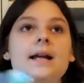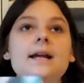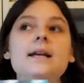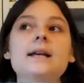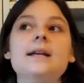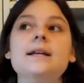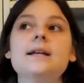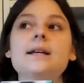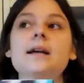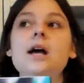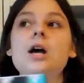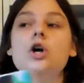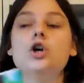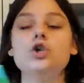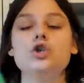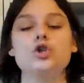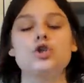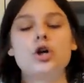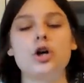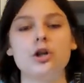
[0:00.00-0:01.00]
he
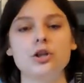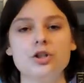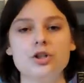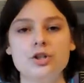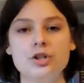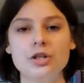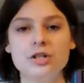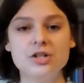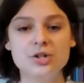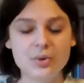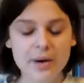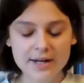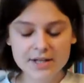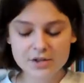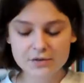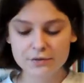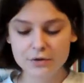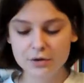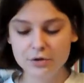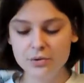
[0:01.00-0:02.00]

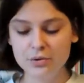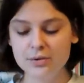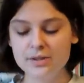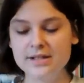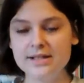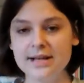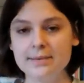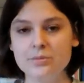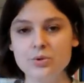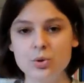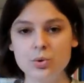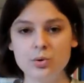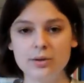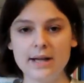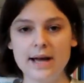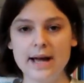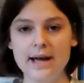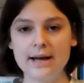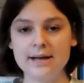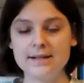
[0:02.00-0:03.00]
transferred to the same school
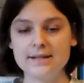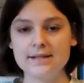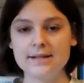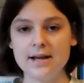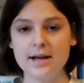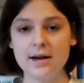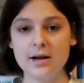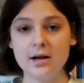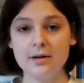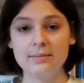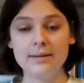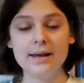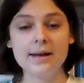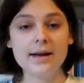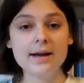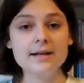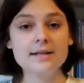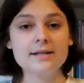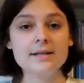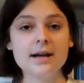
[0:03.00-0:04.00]
as
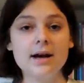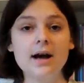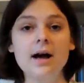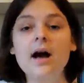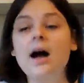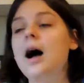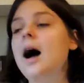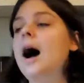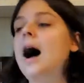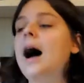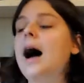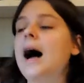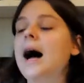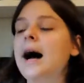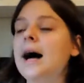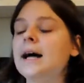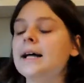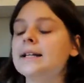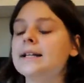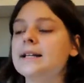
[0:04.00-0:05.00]
Eliza,
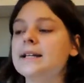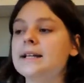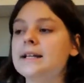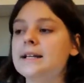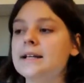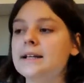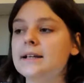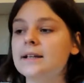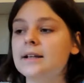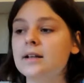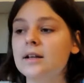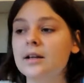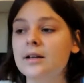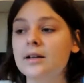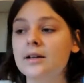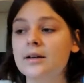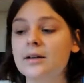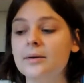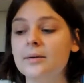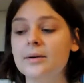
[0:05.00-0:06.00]
and he
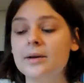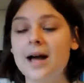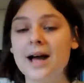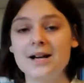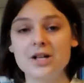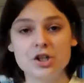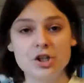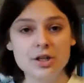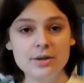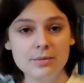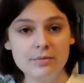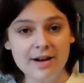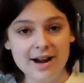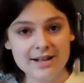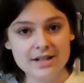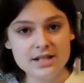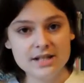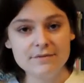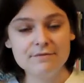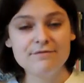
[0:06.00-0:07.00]
actually
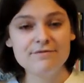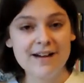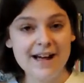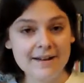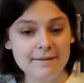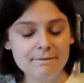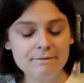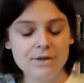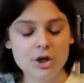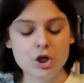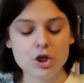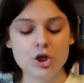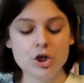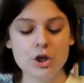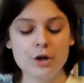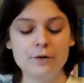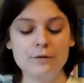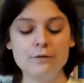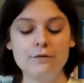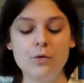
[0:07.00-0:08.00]
writes fan
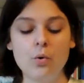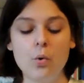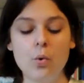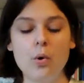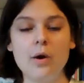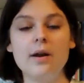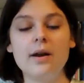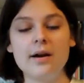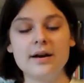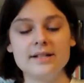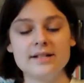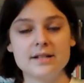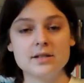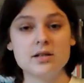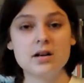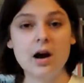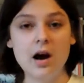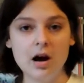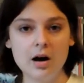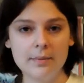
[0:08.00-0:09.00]
fiction for Eliza's
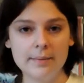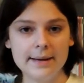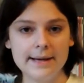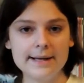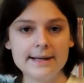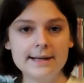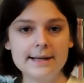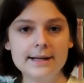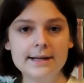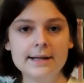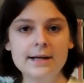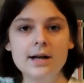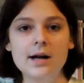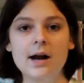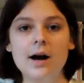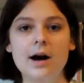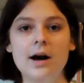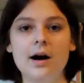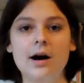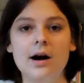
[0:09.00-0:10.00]
comic.
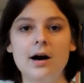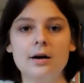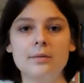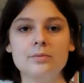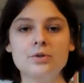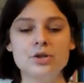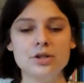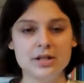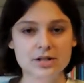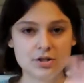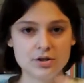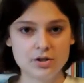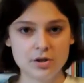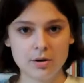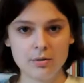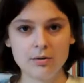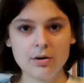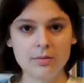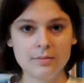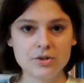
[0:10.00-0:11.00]
So he does his
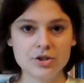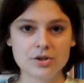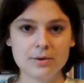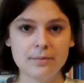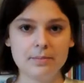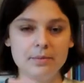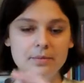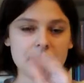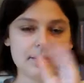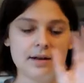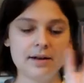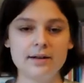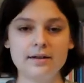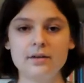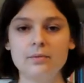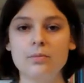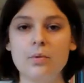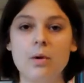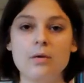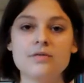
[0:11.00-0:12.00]
own comic strip that
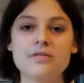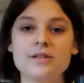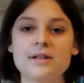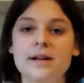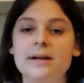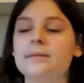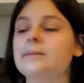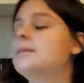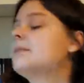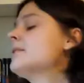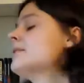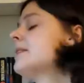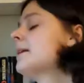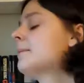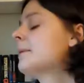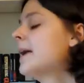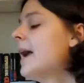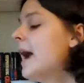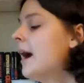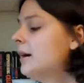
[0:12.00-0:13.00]
revolves around the
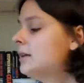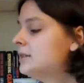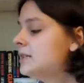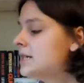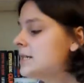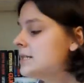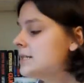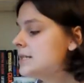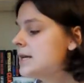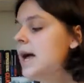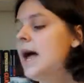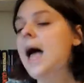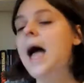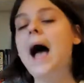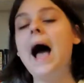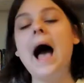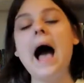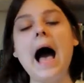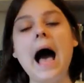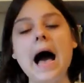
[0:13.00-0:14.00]
same characters,
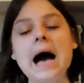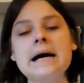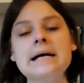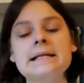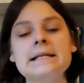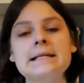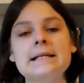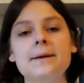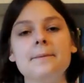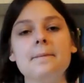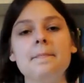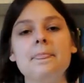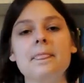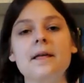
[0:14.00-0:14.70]
and